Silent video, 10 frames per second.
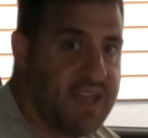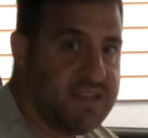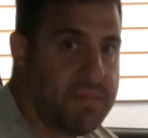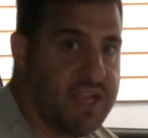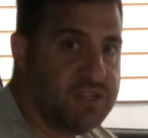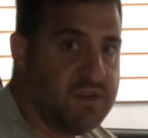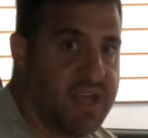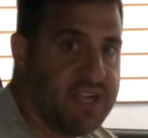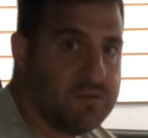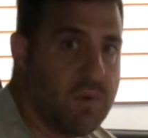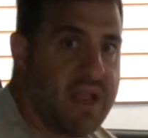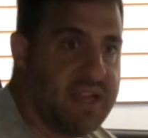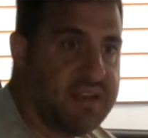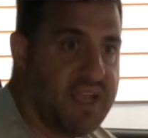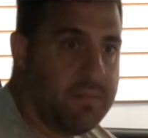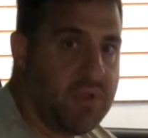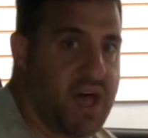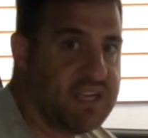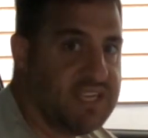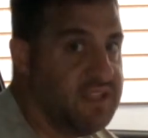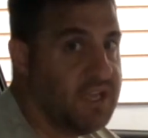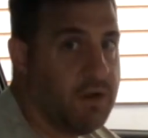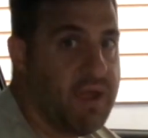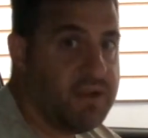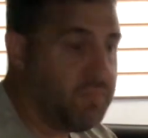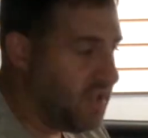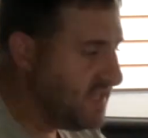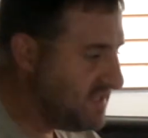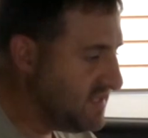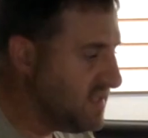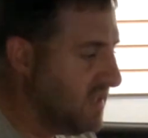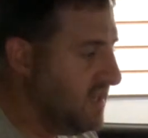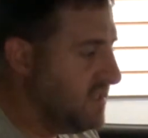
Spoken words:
and to make sure that it's writing data blocks in the correct places.